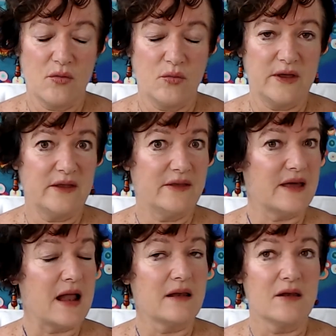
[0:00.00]
with
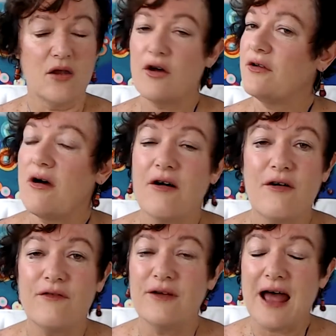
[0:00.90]
a lot
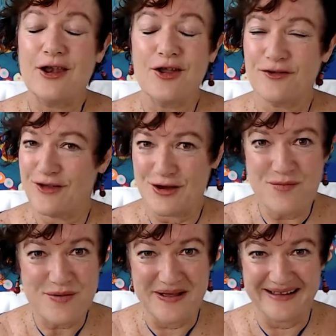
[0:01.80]
of
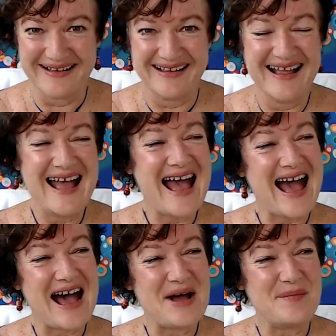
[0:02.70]
help.
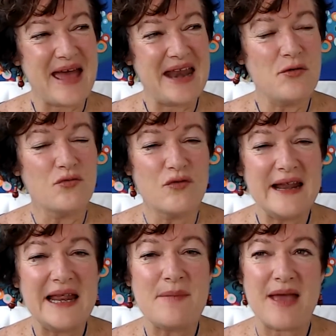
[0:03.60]
And it
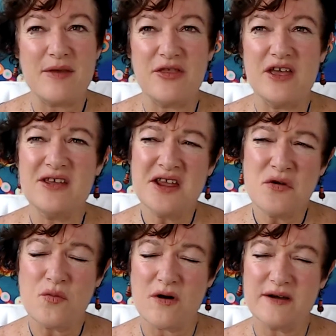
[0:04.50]
really made me think, you
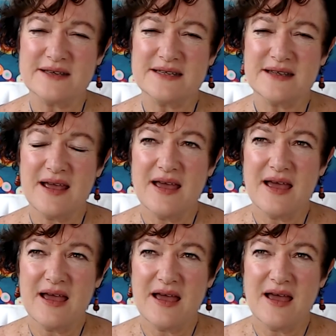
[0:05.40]
know what?
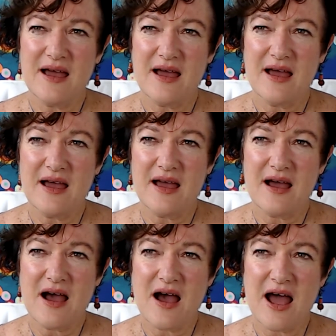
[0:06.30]

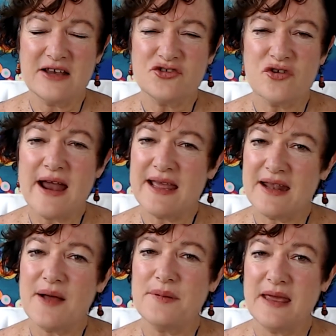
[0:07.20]
I try to get
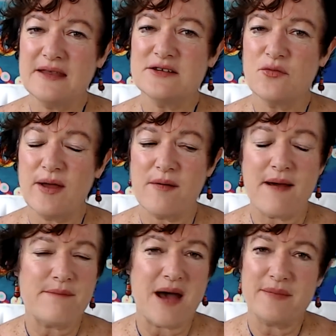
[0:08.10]
up here to where
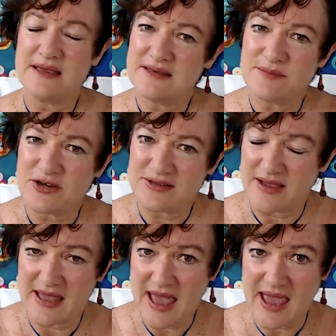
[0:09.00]
my mum is as much as I
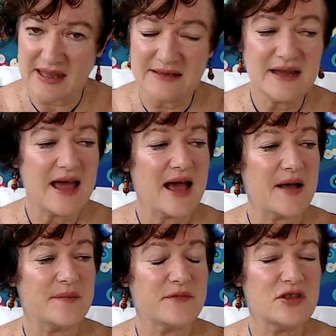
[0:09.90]
can.
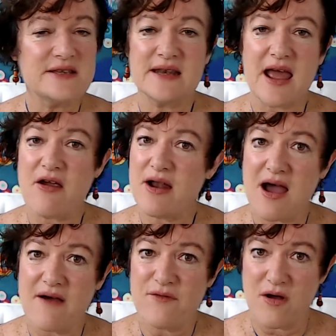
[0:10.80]
She's an hour and a
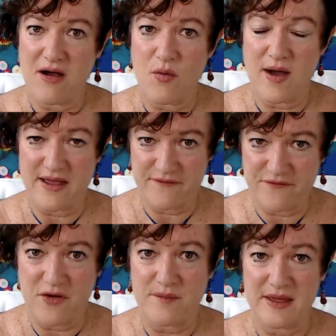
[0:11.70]
half away
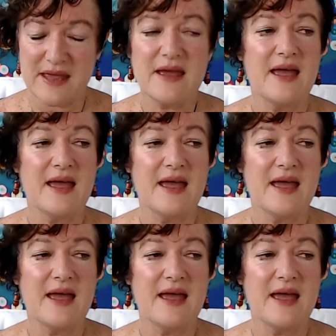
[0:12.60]
from me,